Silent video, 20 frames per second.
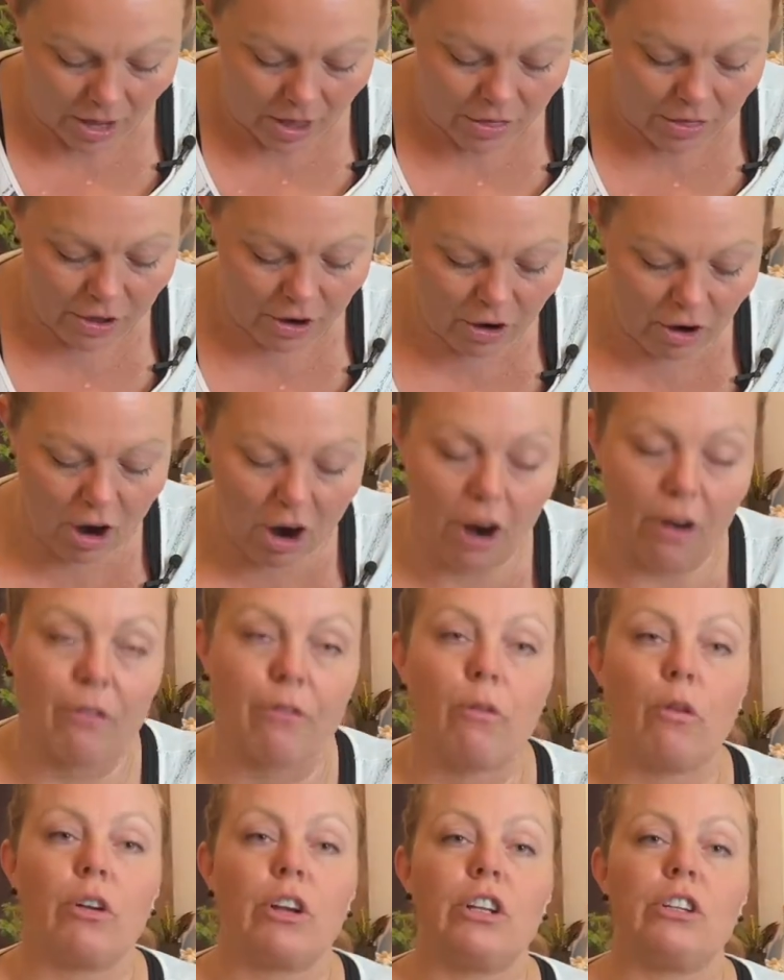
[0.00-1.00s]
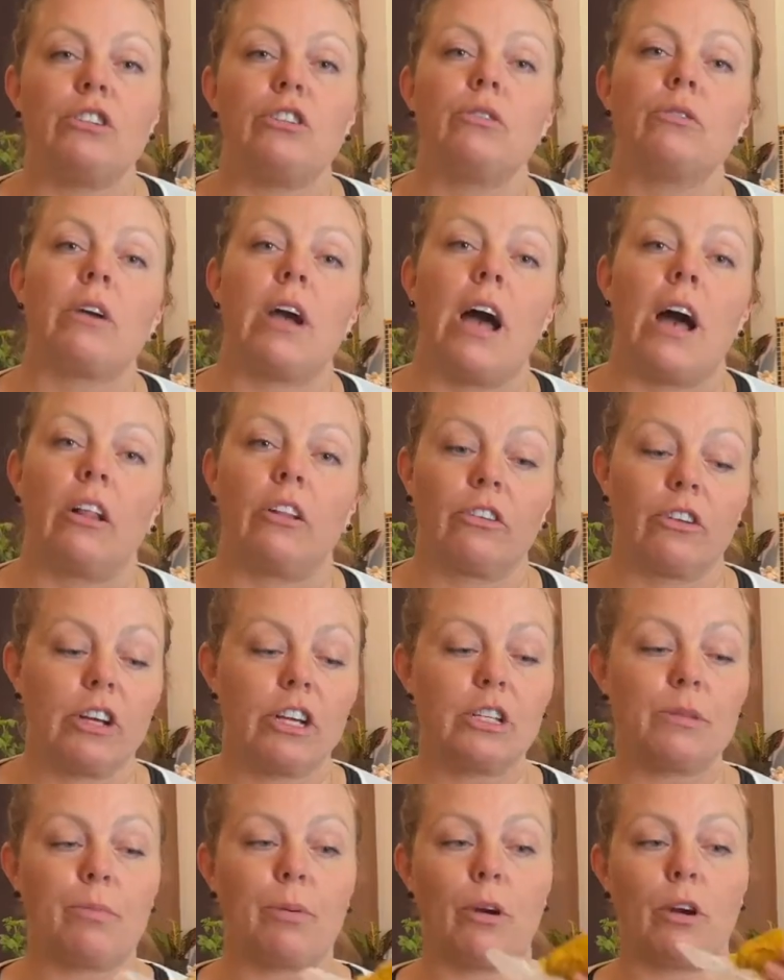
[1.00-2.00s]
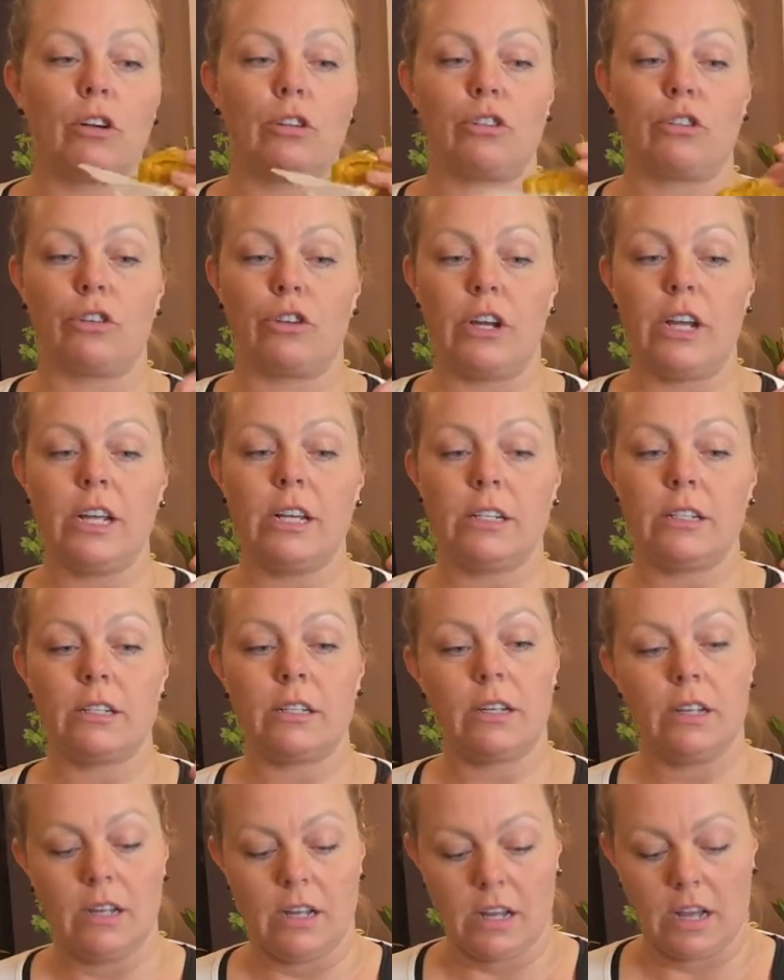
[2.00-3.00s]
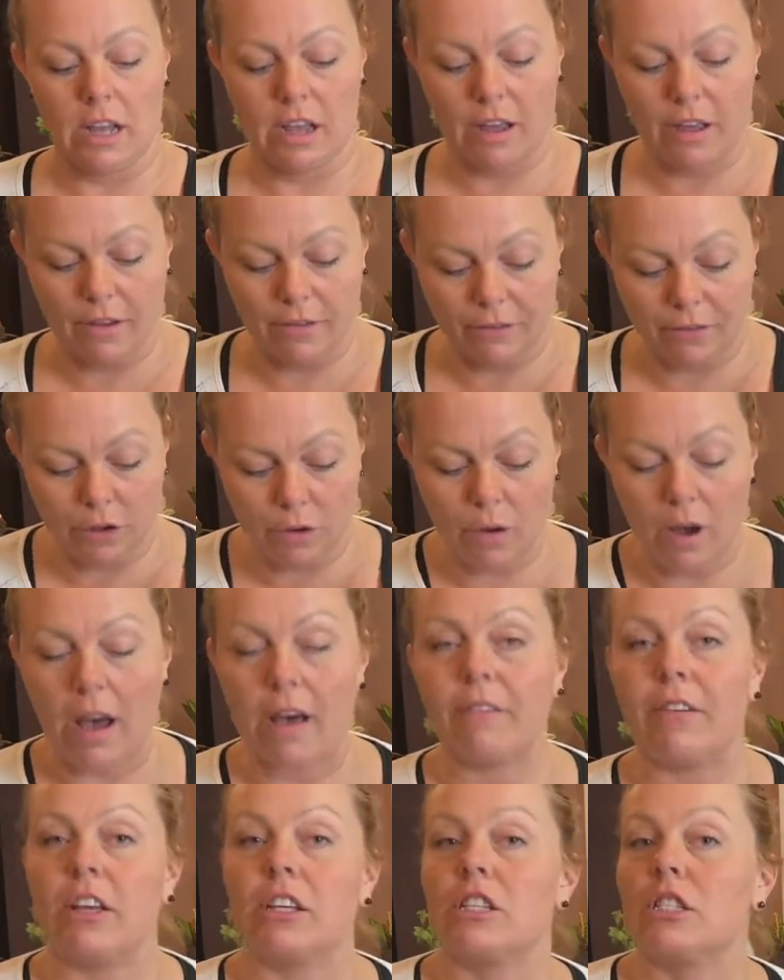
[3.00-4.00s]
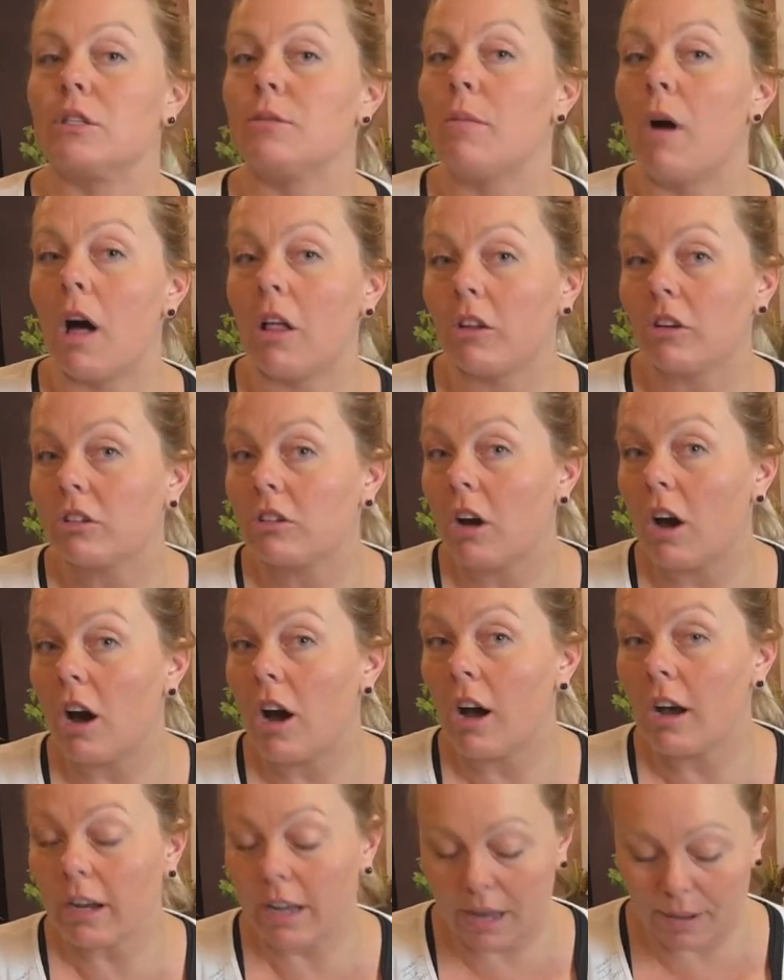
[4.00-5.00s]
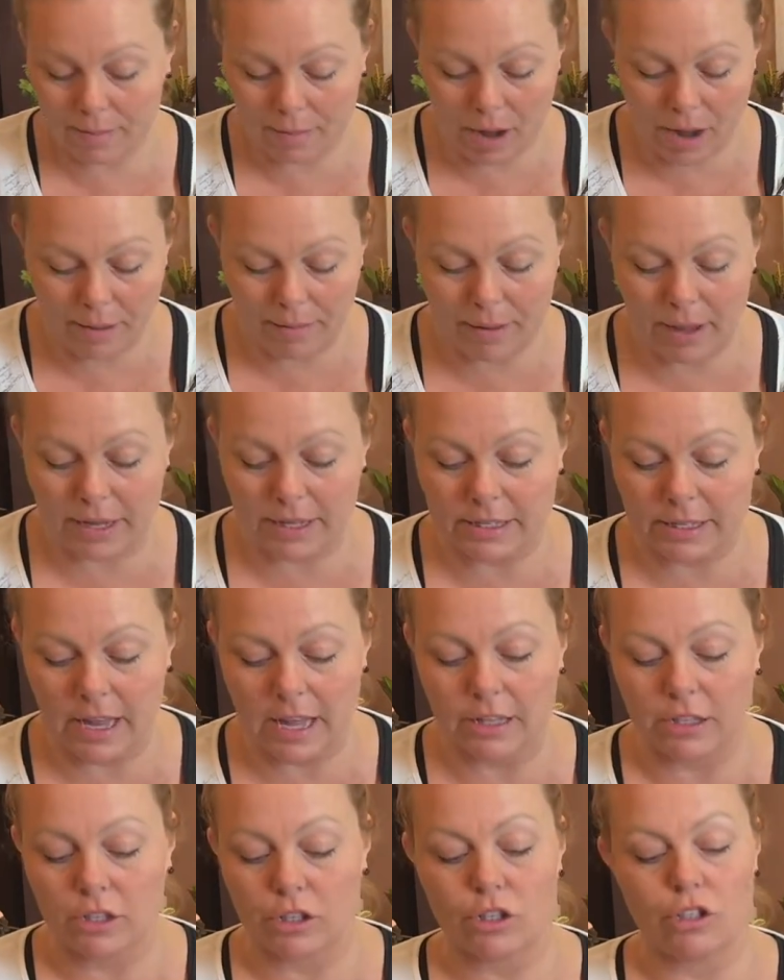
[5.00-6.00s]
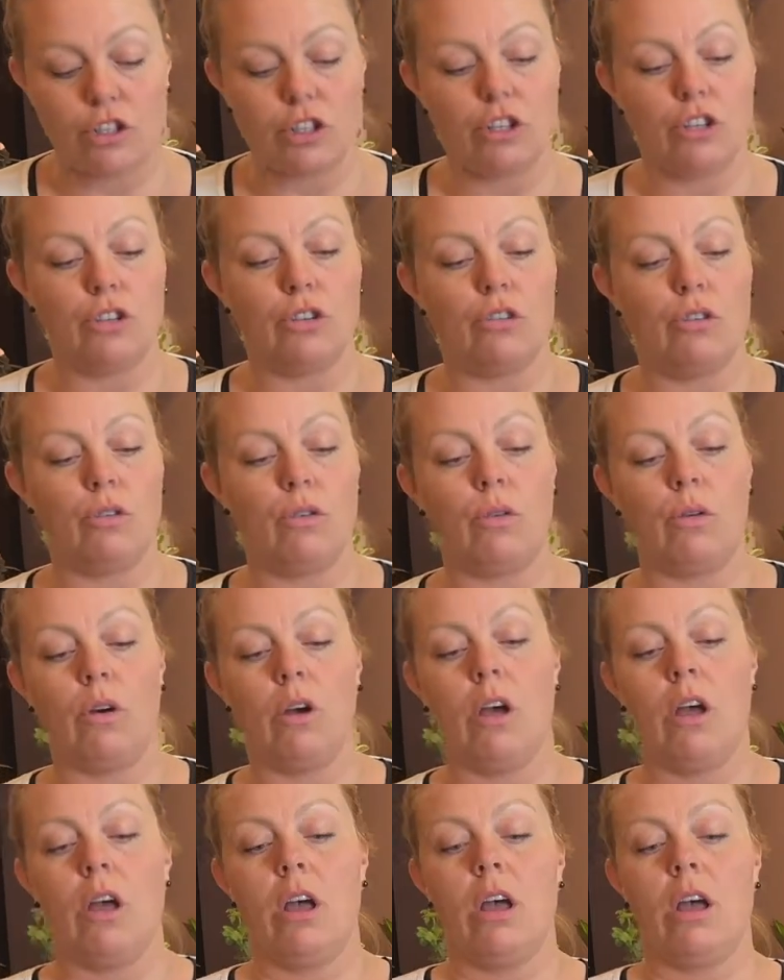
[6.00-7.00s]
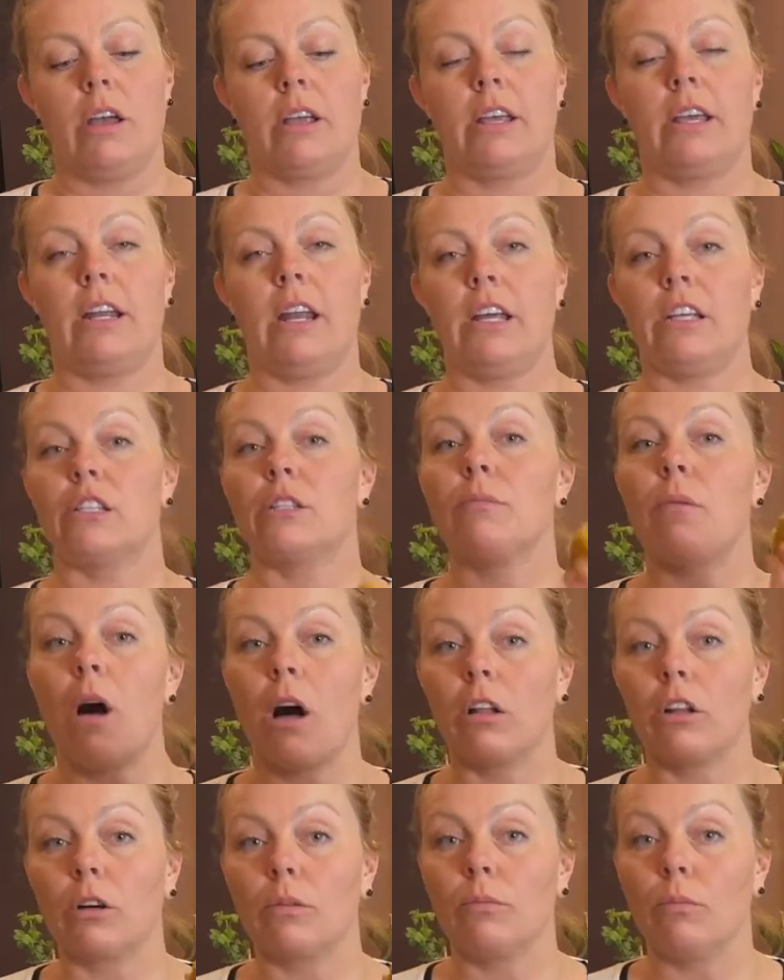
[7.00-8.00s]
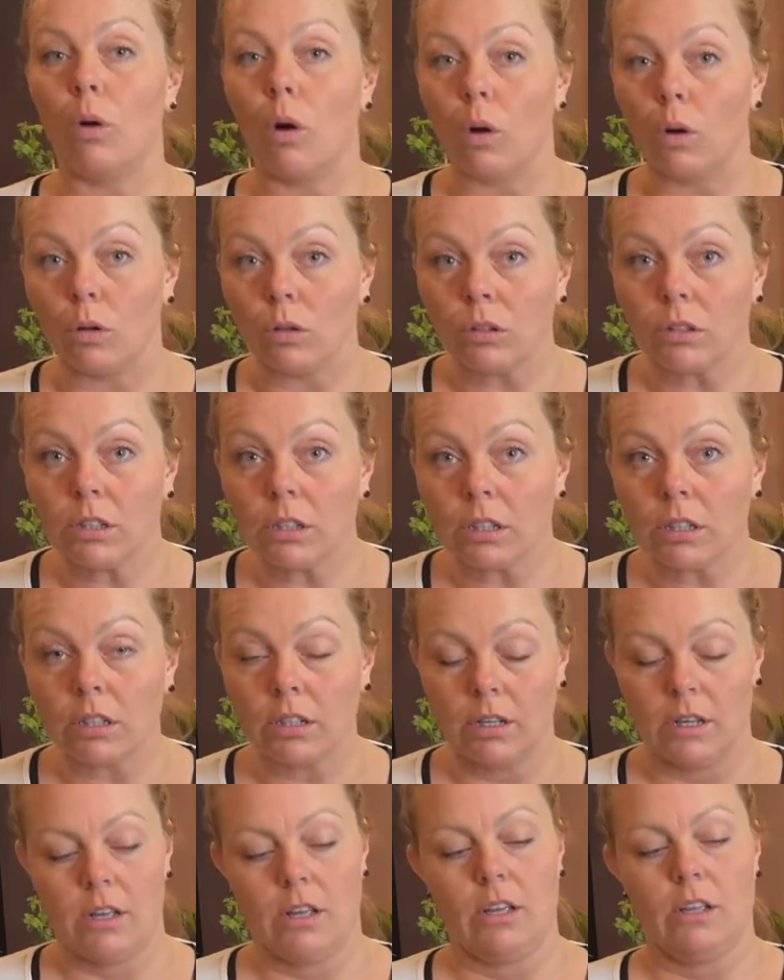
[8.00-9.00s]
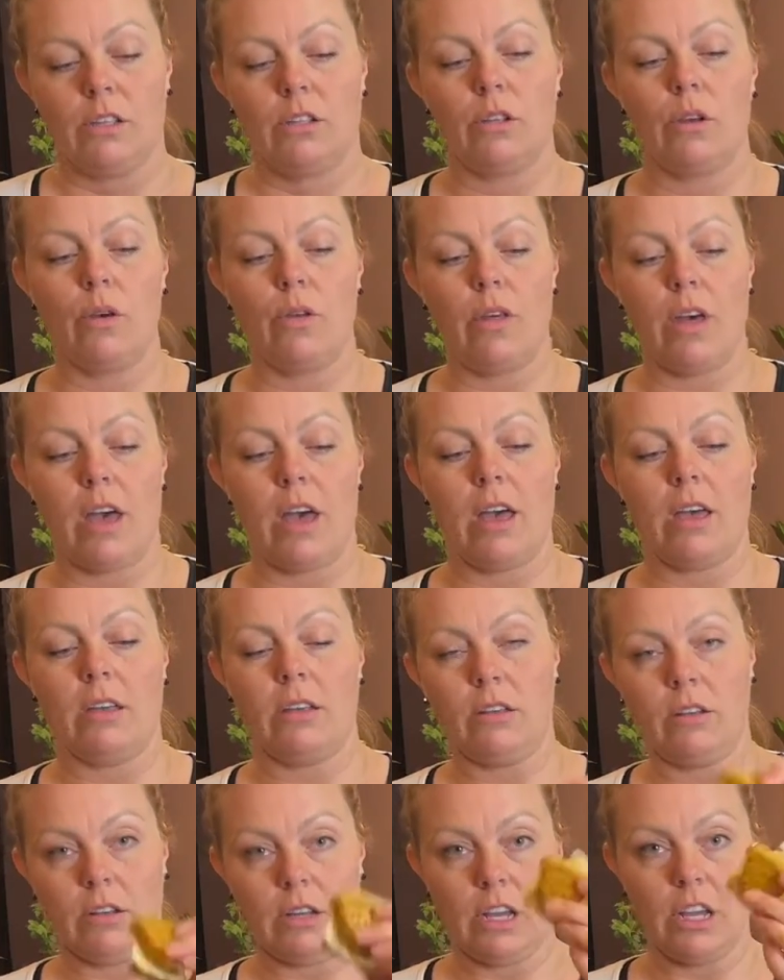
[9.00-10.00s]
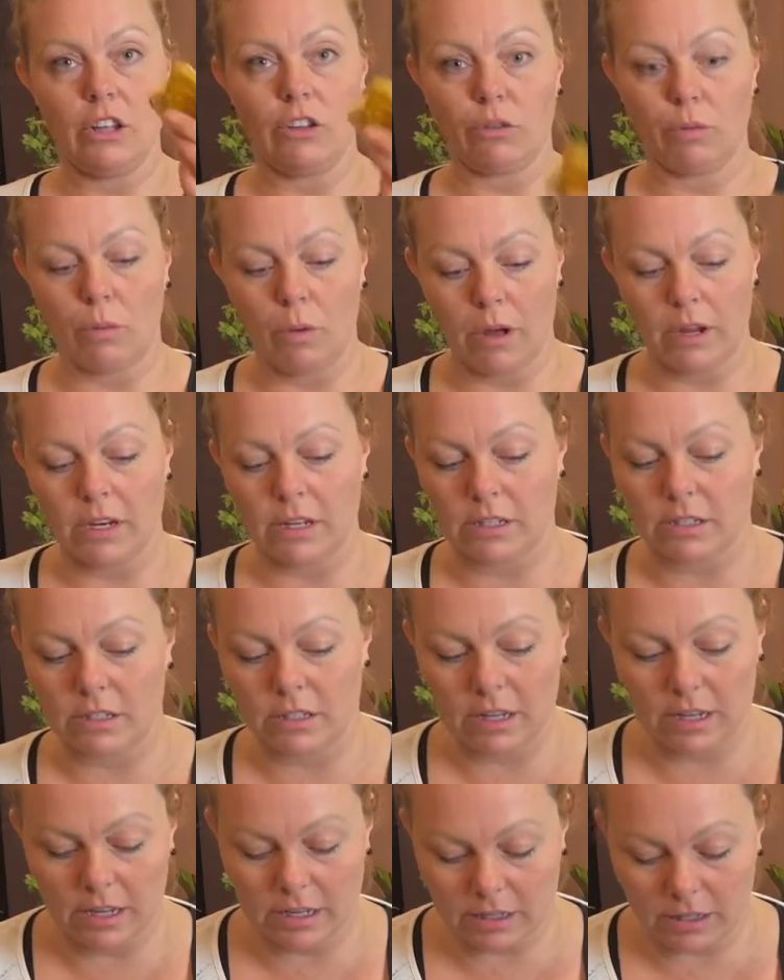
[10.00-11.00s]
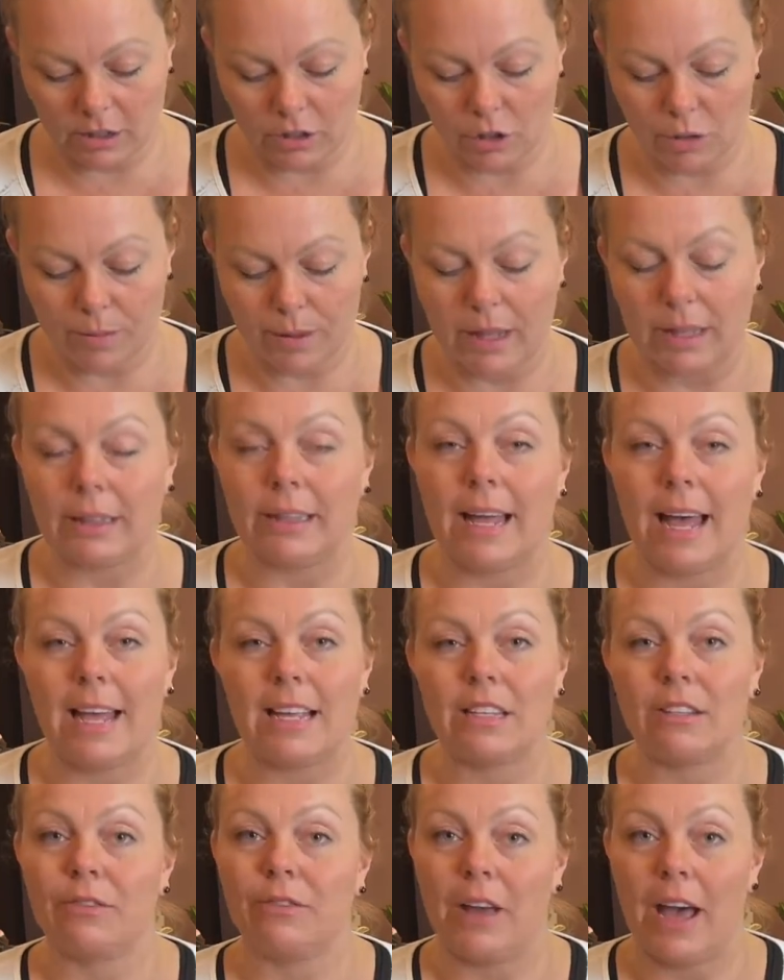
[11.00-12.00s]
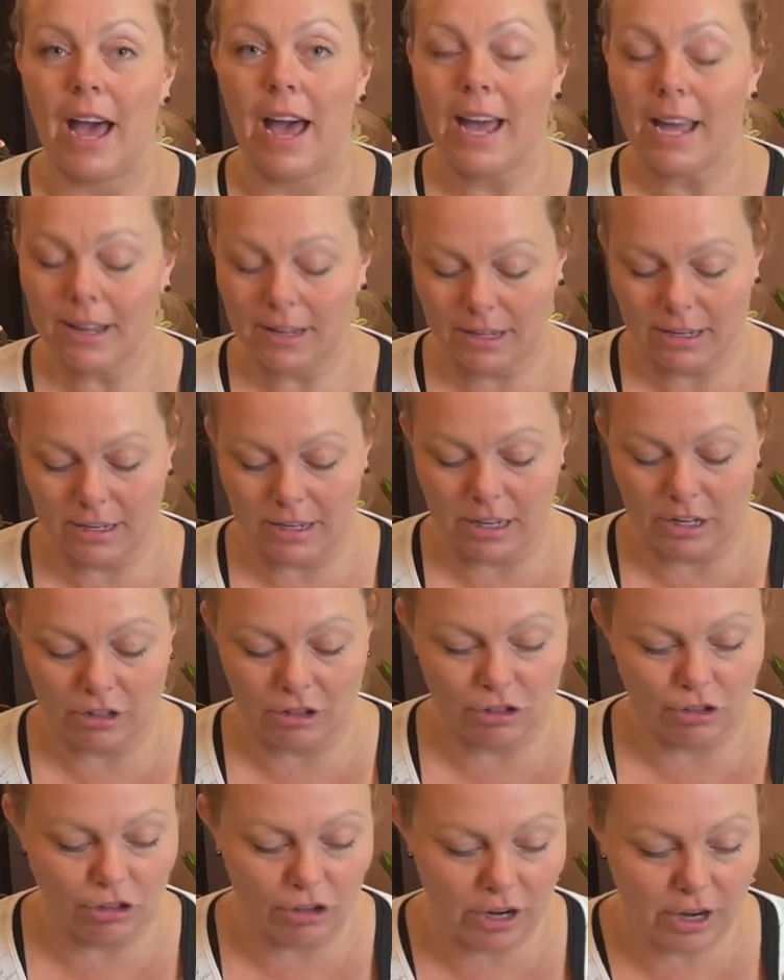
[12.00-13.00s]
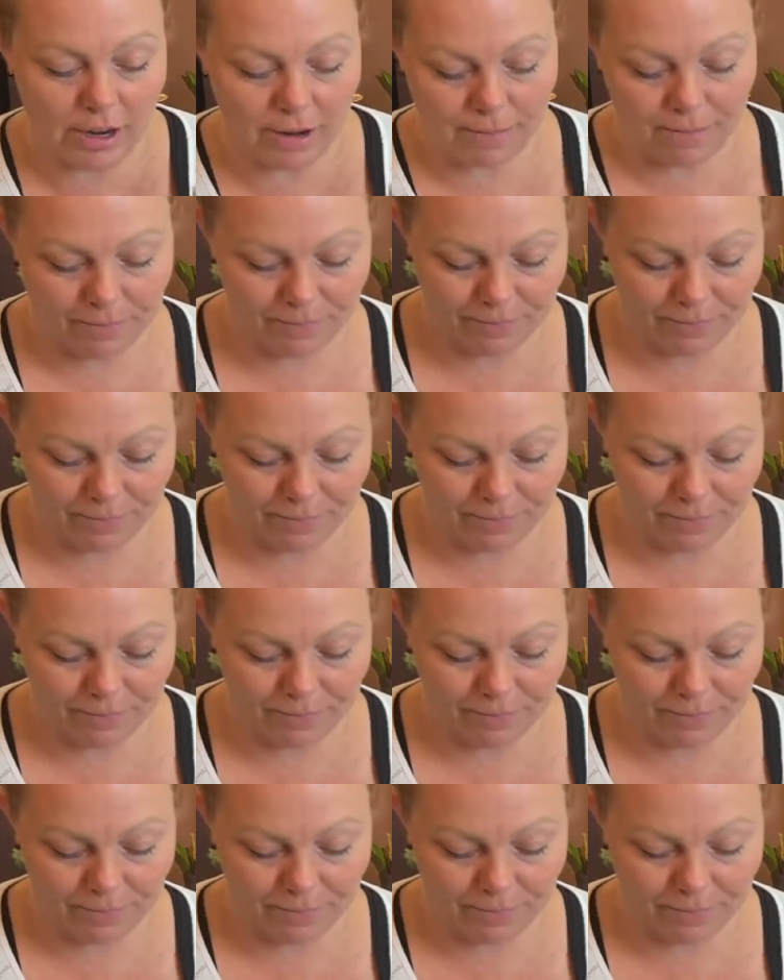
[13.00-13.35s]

There are 42 calories per treat. If you have a smaller dog, it might make sense to get a smaller mold so that each one is a little bit less fat in each treat.